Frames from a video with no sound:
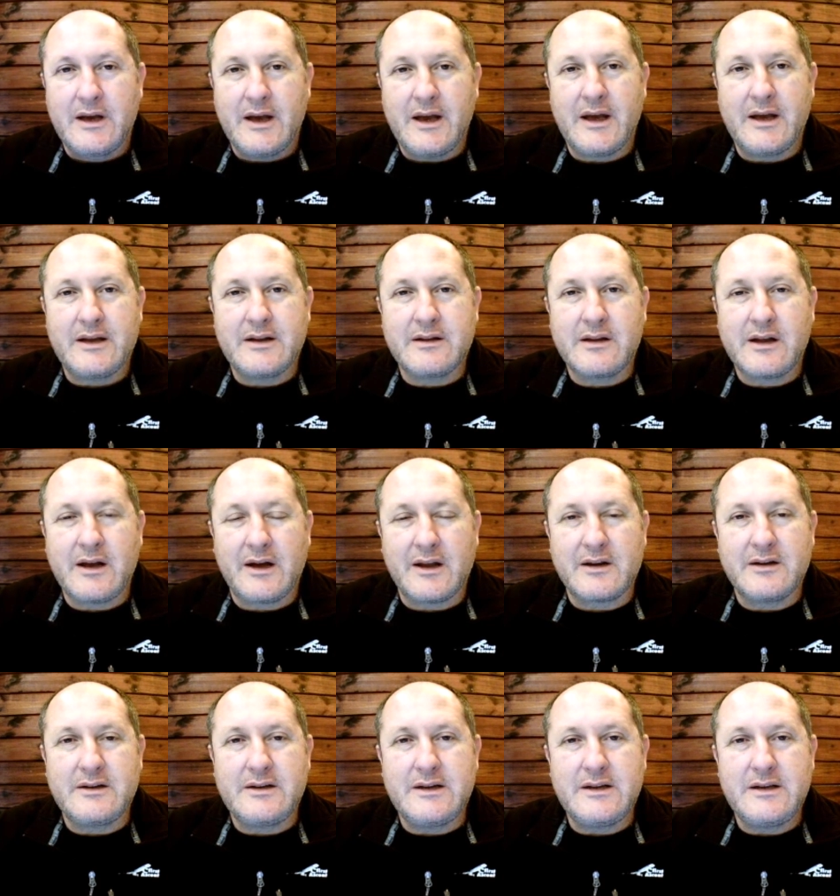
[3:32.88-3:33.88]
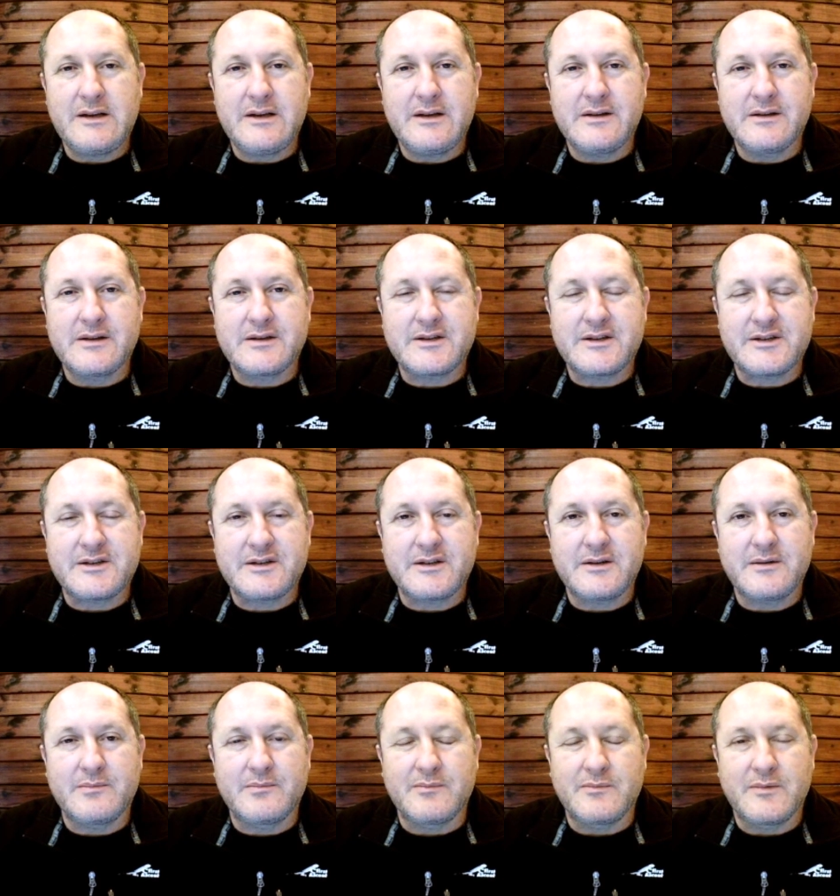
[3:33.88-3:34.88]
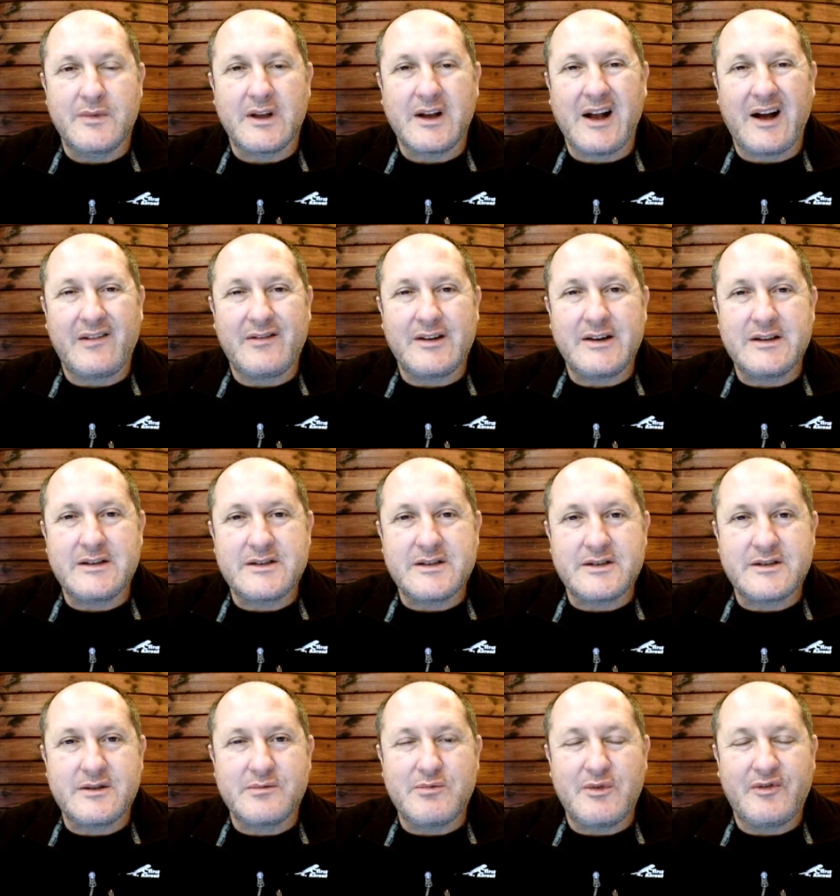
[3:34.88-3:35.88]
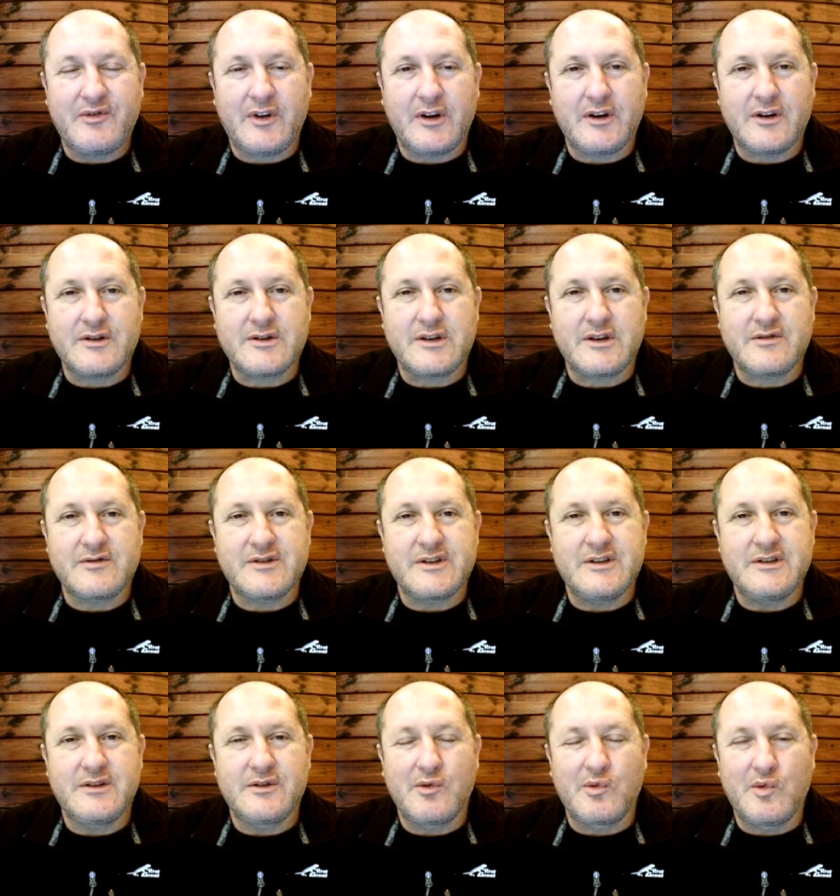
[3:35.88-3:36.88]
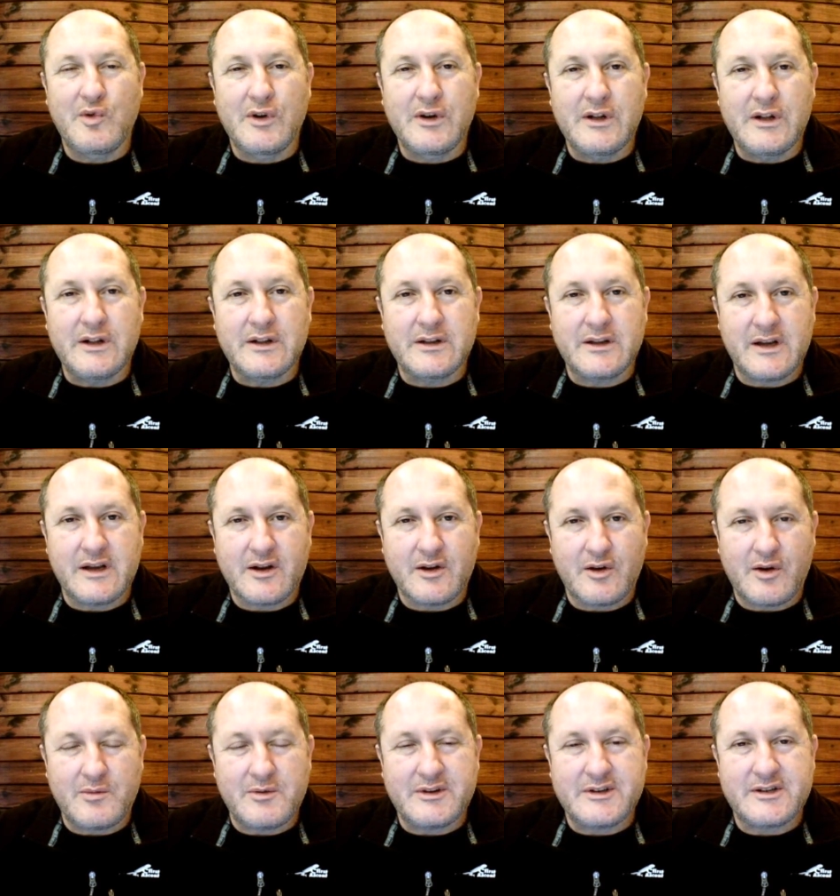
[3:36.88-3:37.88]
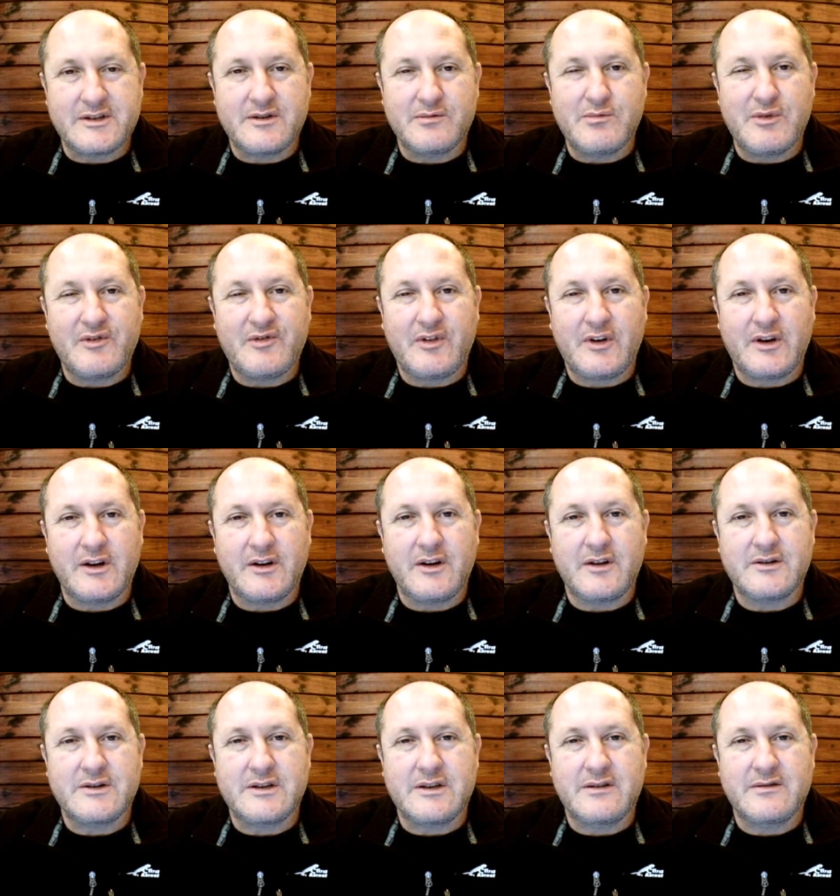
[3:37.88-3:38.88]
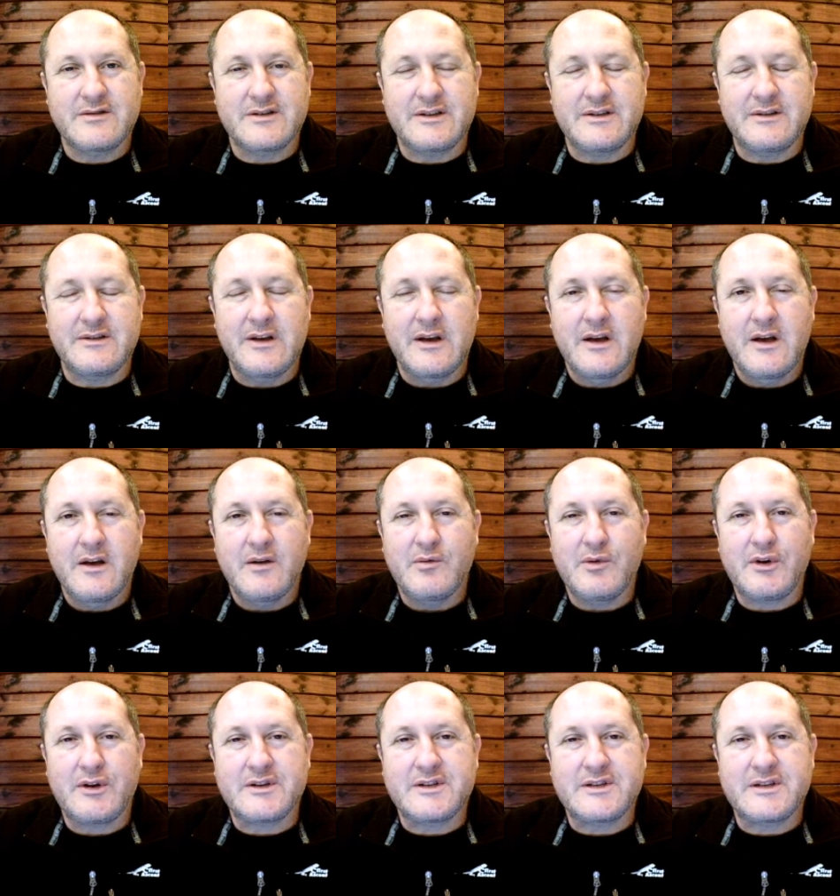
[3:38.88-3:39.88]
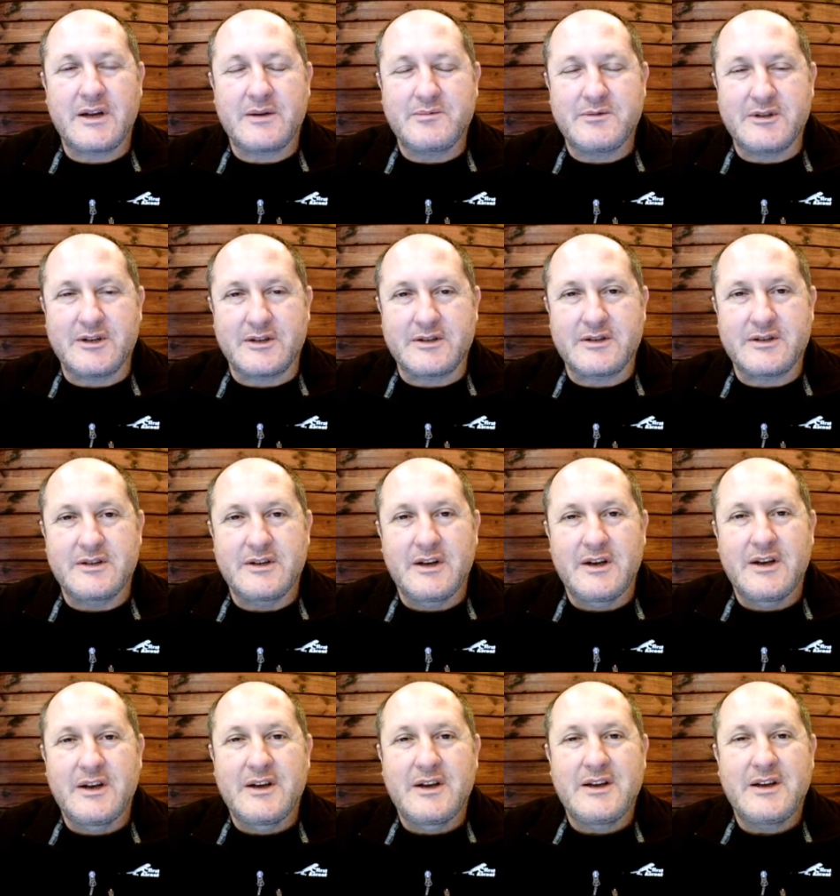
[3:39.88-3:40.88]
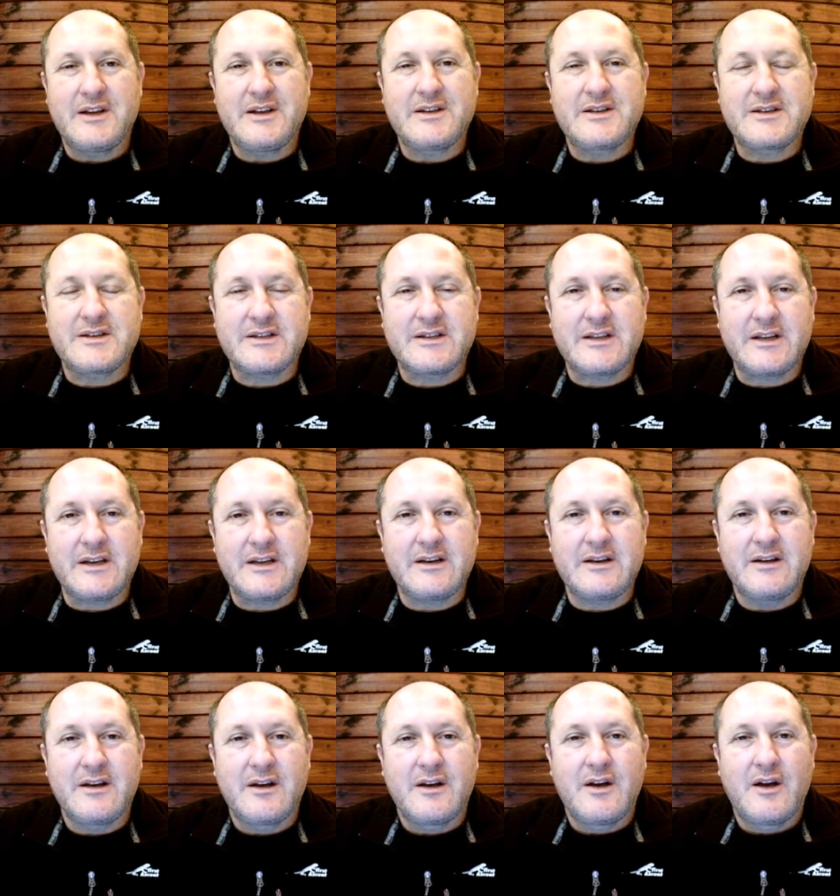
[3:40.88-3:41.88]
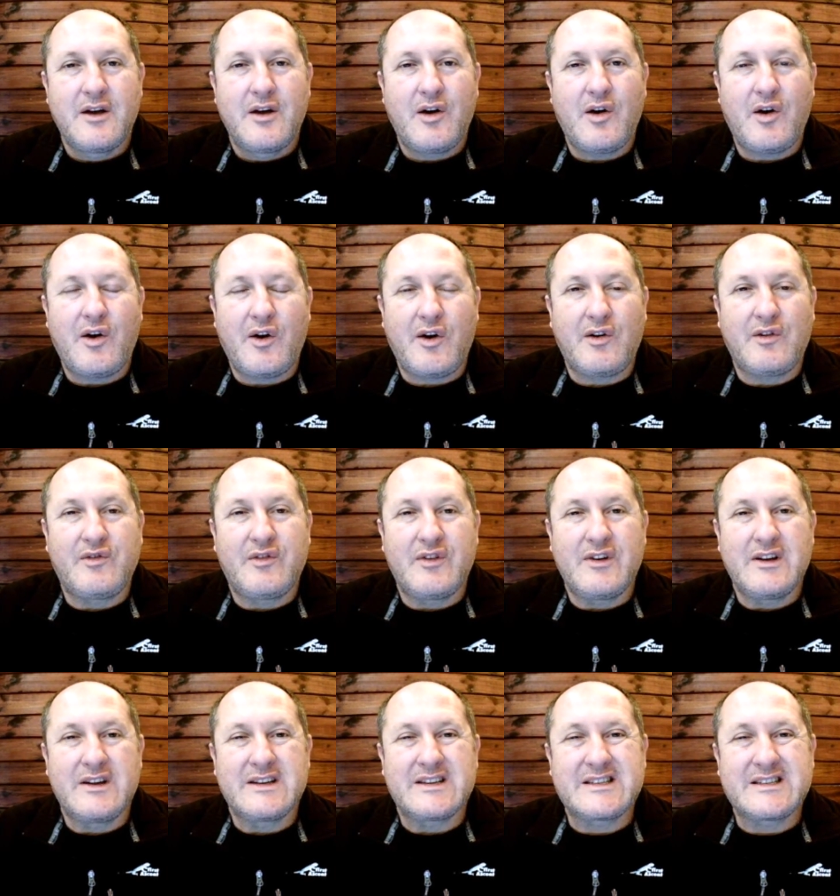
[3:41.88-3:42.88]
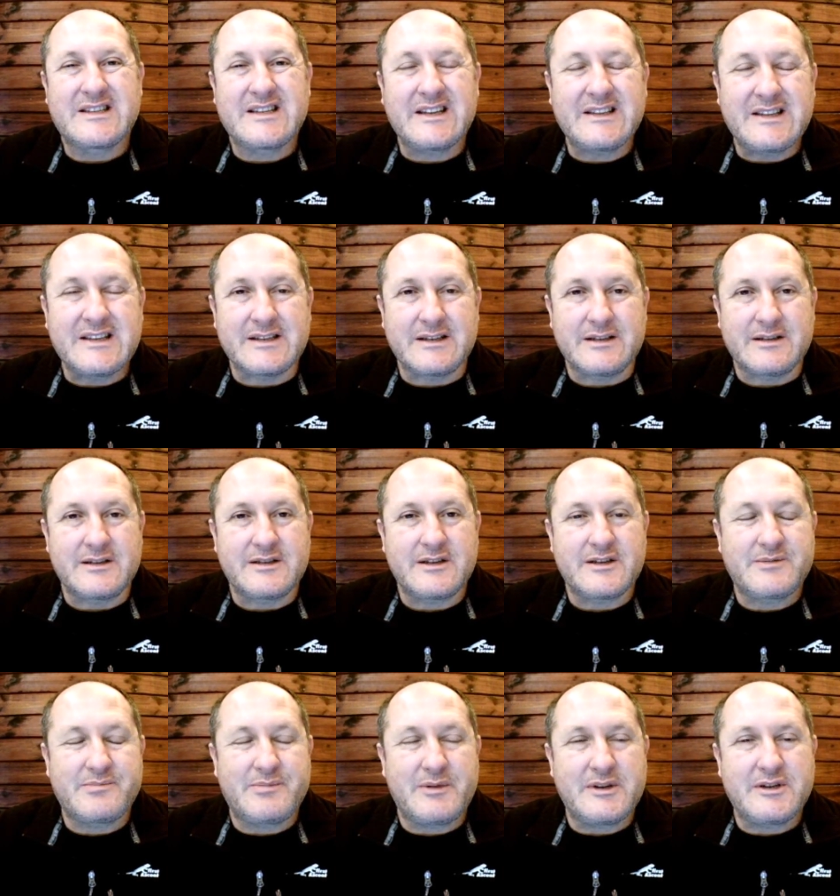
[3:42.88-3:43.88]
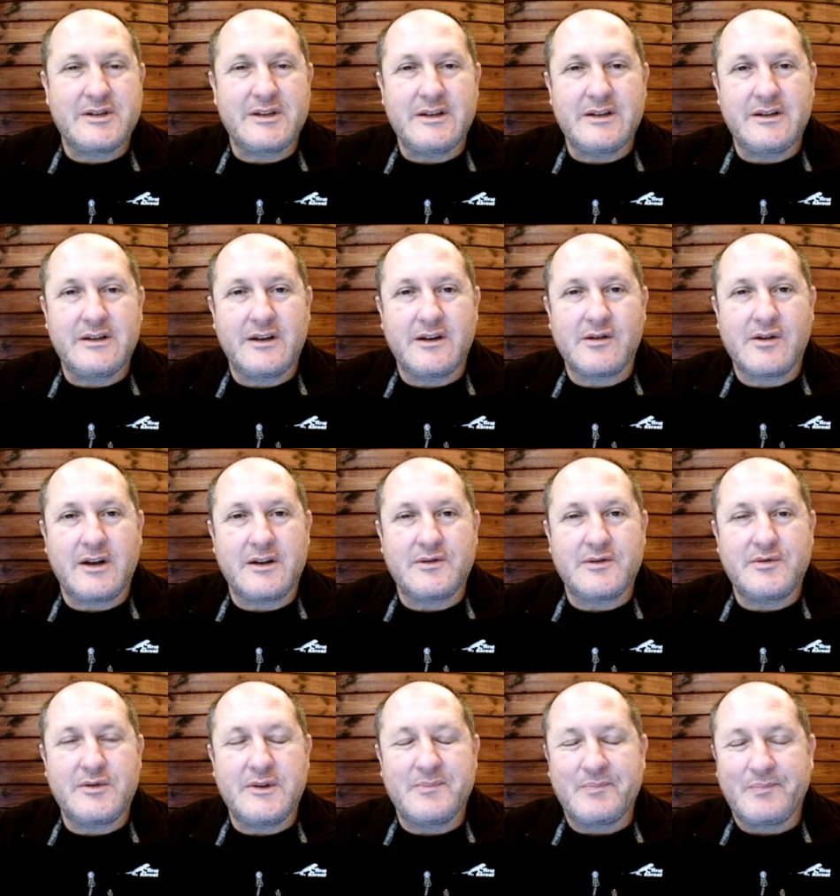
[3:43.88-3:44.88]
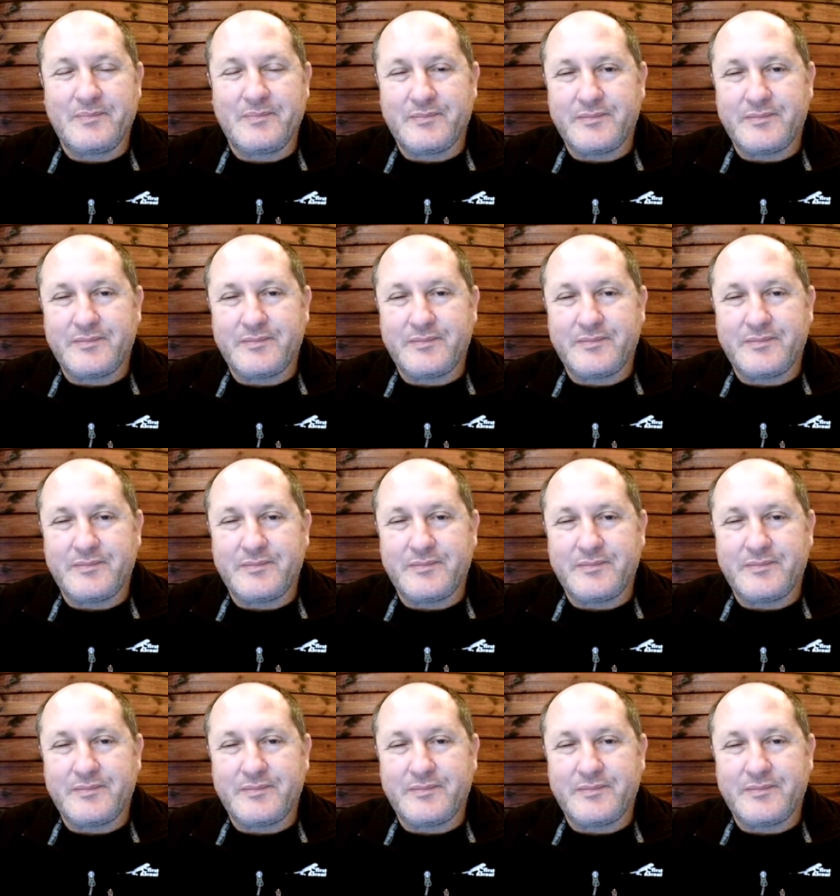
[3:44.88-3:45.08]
And currently, in the system, the governance system we find ourselves in, the world economic system we find ourselves in, we are subjects instead of citizens, especially in our country